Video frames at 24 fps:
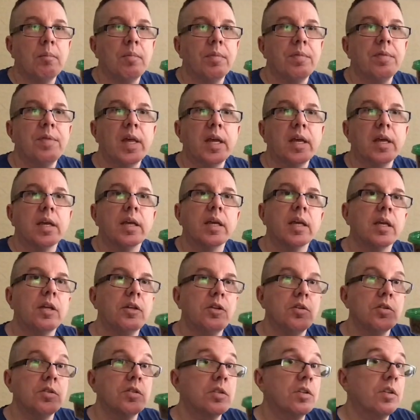they can get
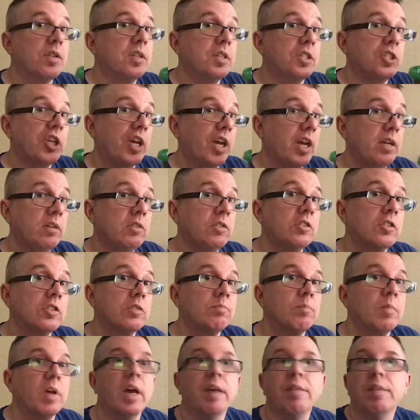used to the change,
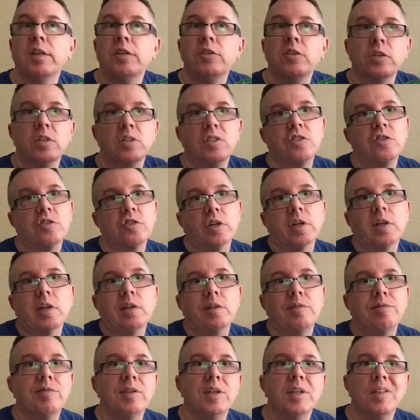and then you can strictly
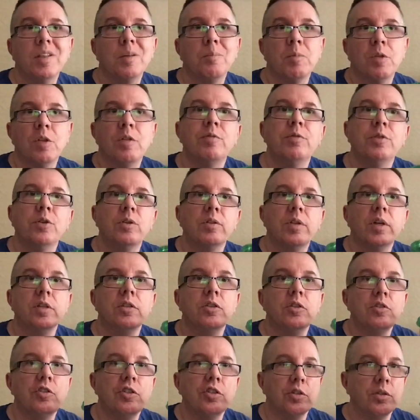feed them the food that
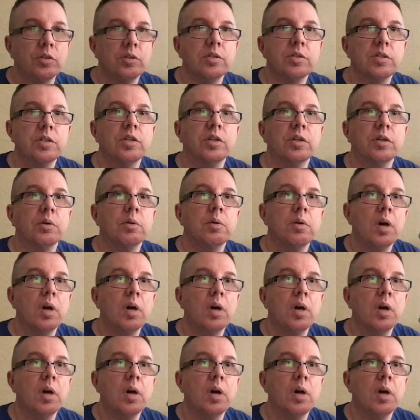you choose to.